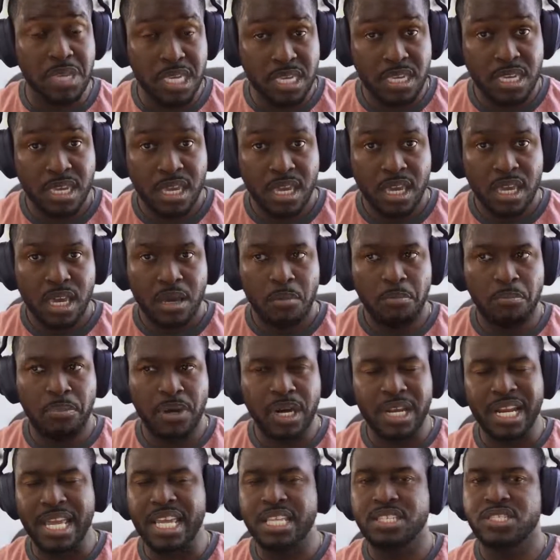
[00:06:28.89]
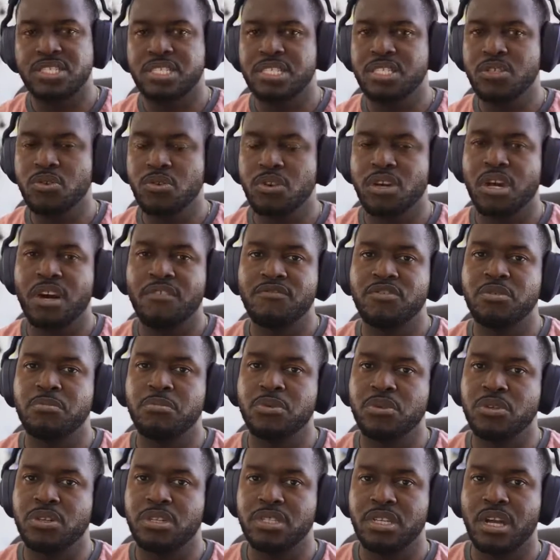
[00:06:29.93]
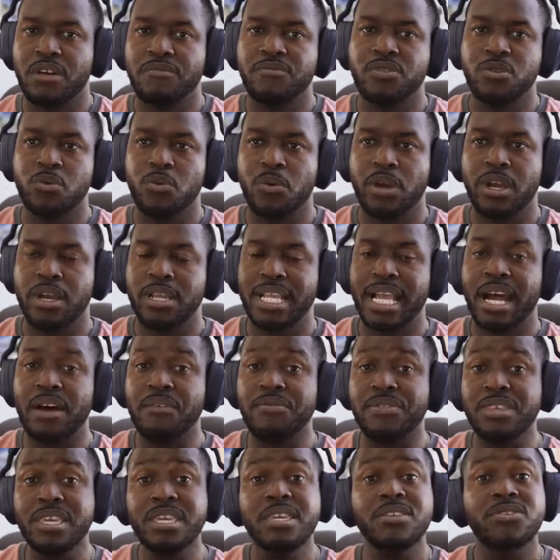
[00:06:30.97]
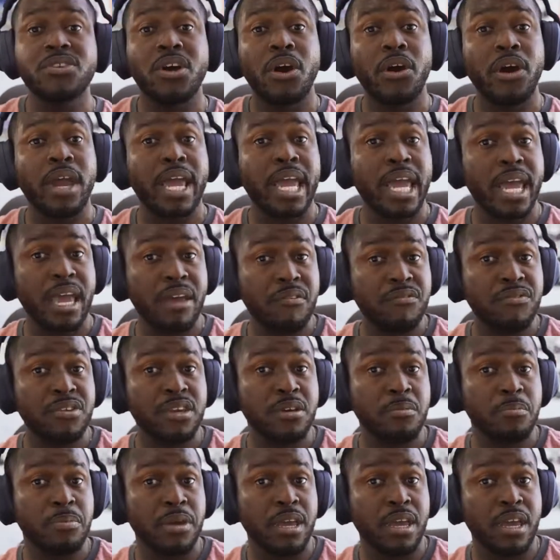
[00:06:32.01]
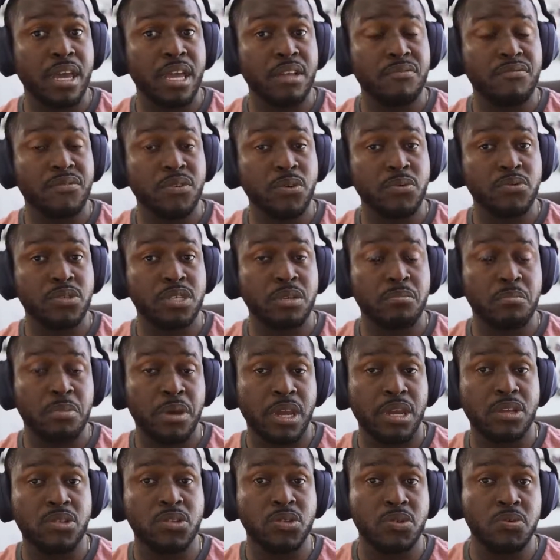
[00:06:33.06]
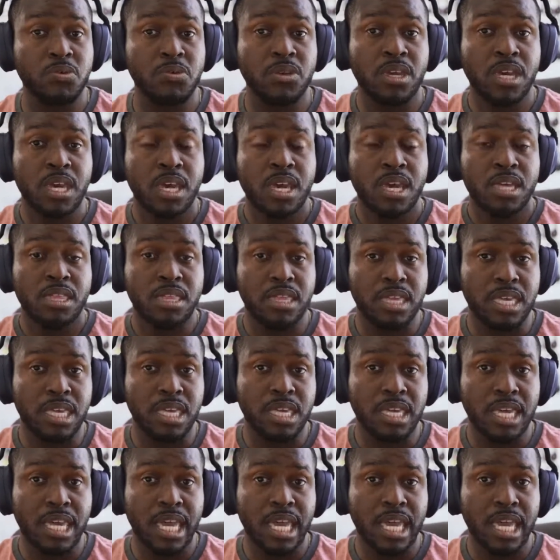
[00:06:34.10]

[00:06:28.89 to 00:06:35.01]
me, but it's still comfortable enough to wear. Now, these are heavier pair headphones compared to the